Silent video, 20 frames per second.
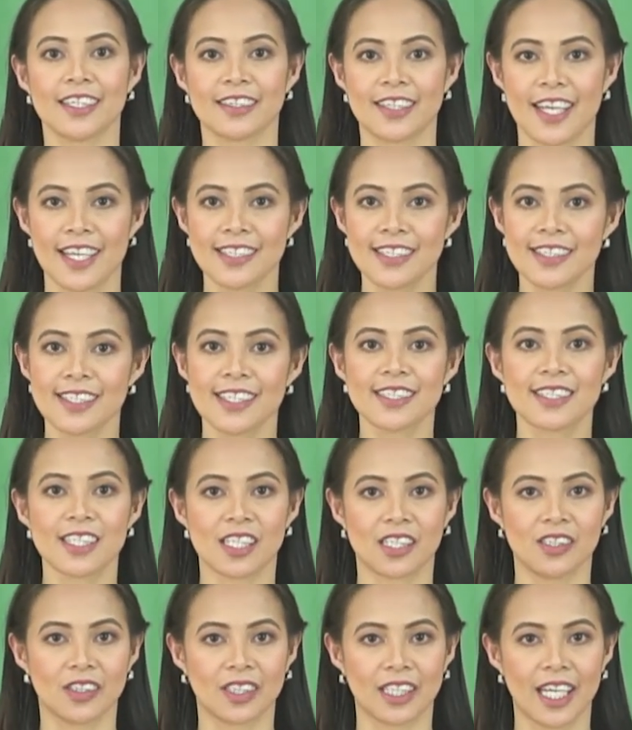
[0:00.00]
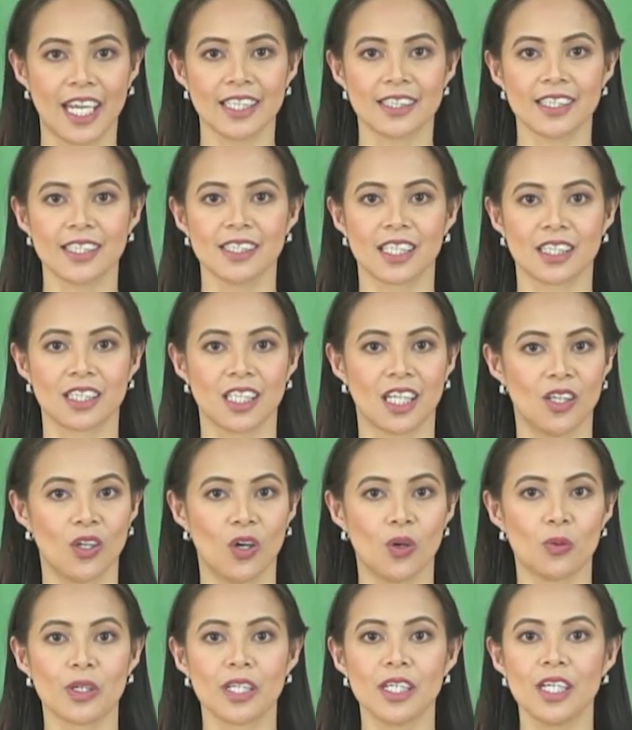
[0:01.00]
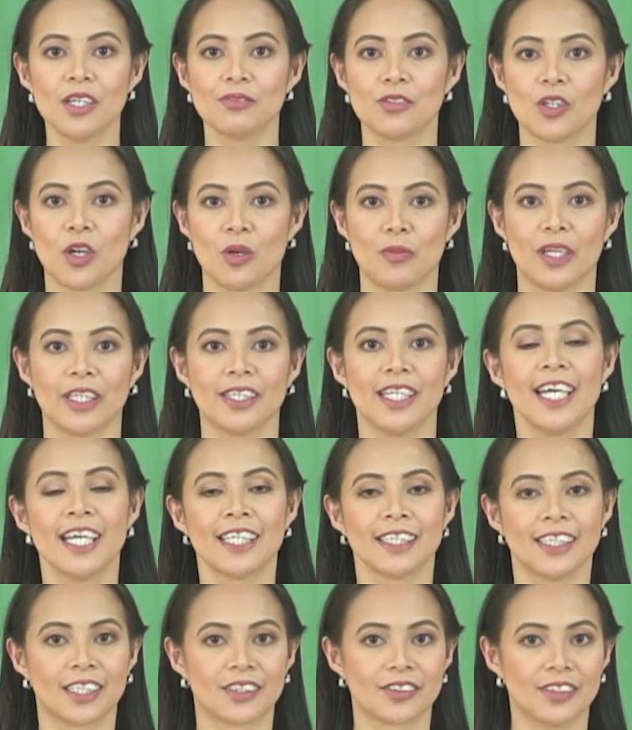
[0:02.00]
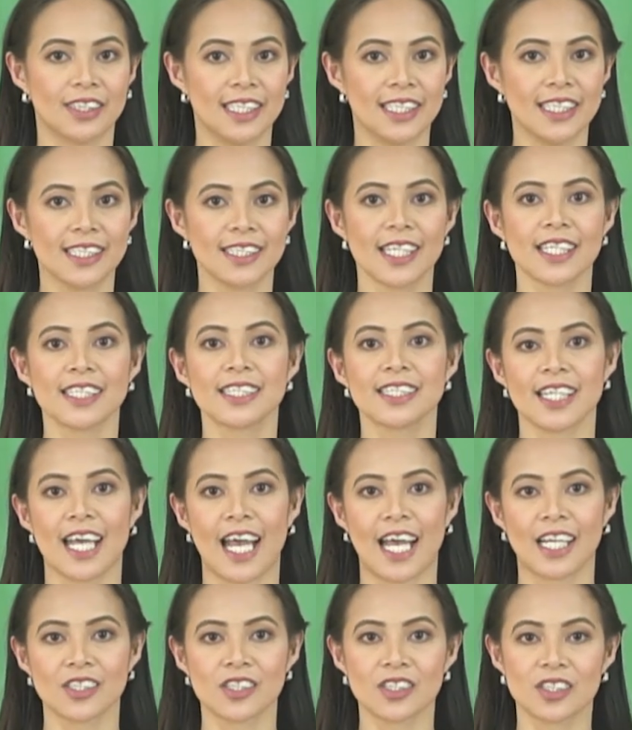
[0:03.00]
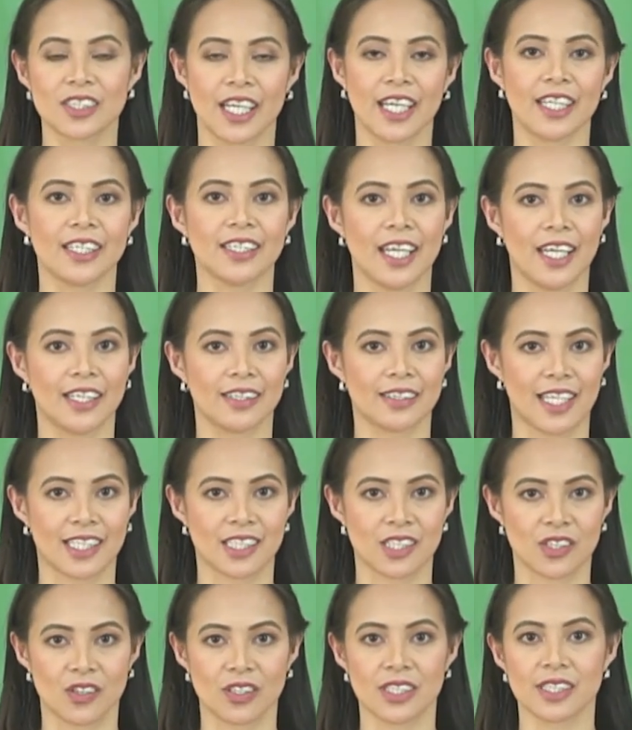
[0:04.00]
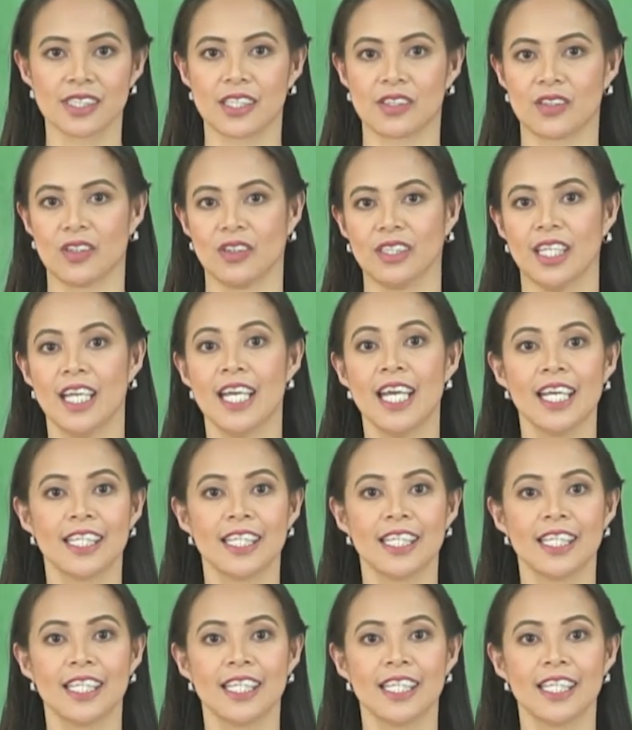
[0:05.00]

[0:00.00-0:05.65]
testes are located at the lower abdomen that releases androgen and testosterone